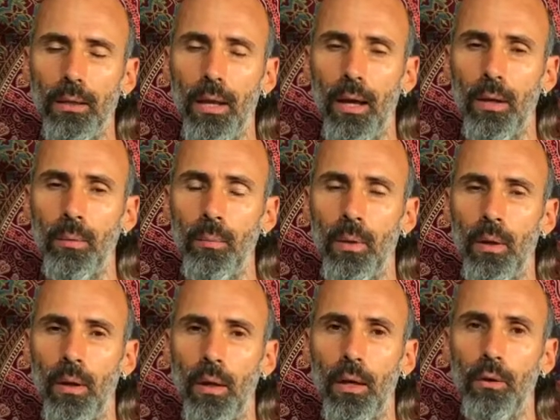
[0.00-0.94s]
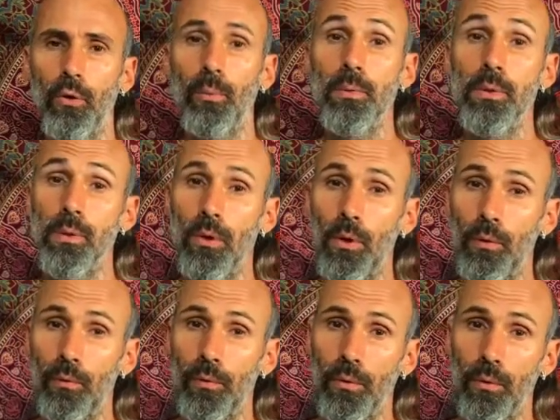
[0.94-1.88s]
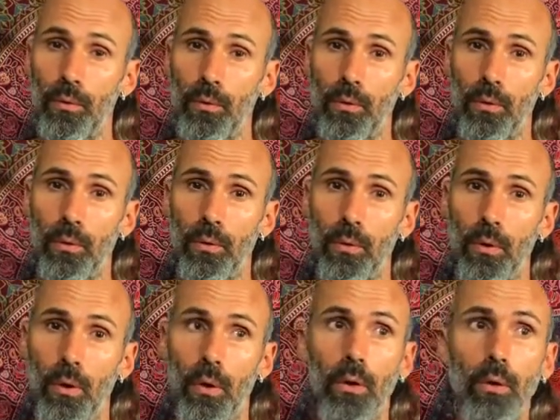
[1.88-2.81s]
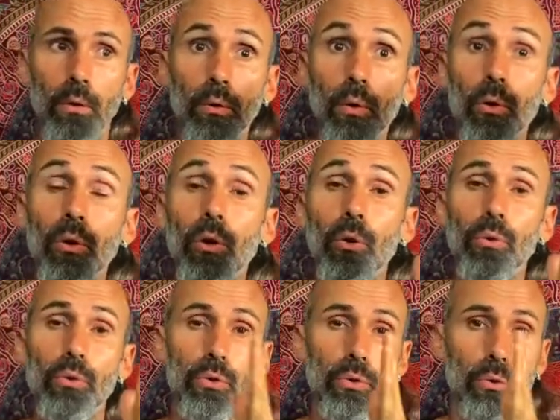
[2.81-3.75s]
time and you observe your thoughts.